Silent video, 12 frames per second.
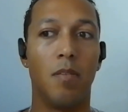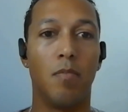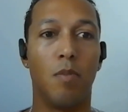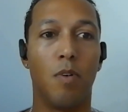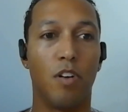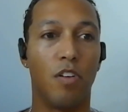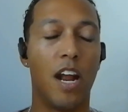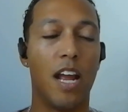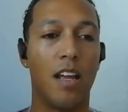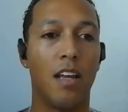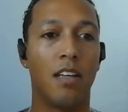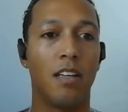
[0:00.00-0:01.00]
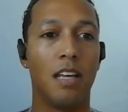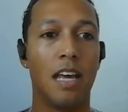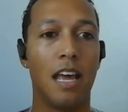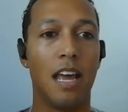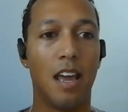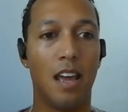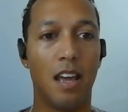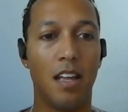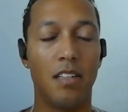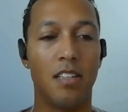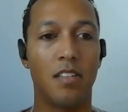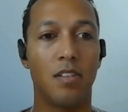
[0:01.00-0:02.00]
more gray.
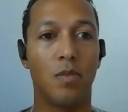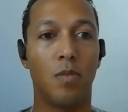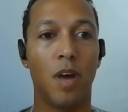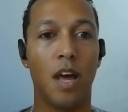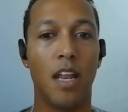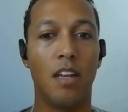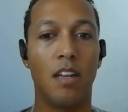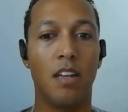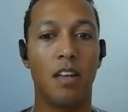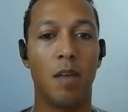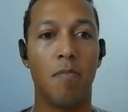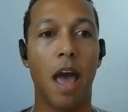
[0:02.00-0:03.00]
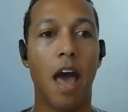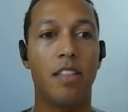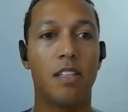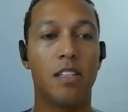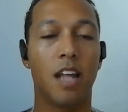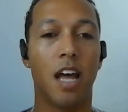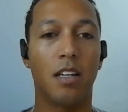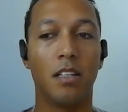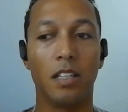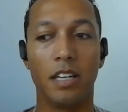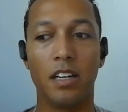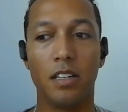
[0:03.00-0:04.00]
And when a path is not
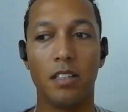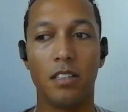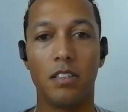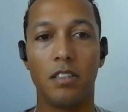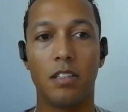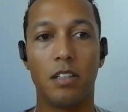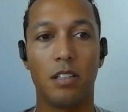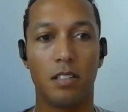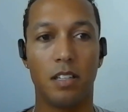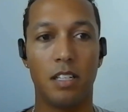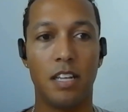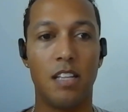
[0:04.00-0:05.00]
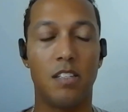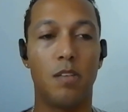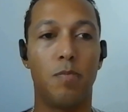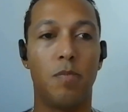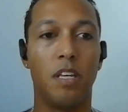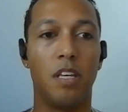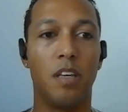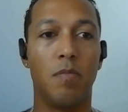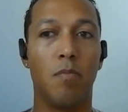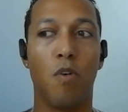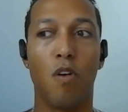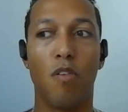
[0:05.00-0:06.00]
clear, it tends to
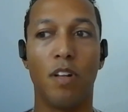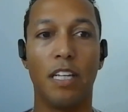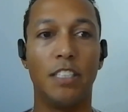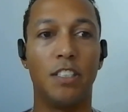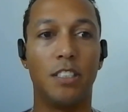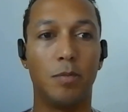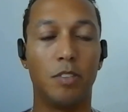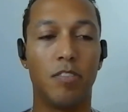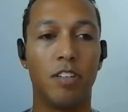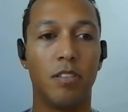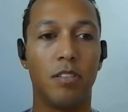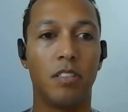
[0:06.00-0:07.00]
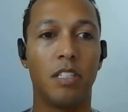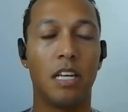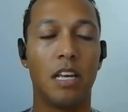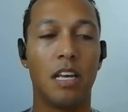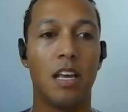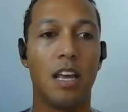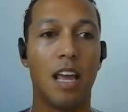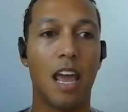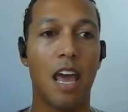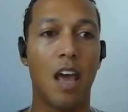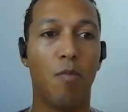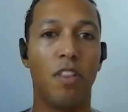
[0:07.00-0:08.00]
be more relationship driven.
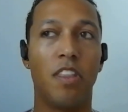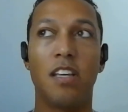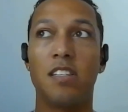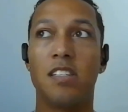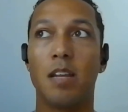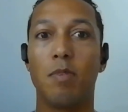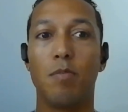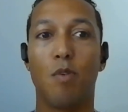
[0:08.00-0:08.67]
And when things tend to be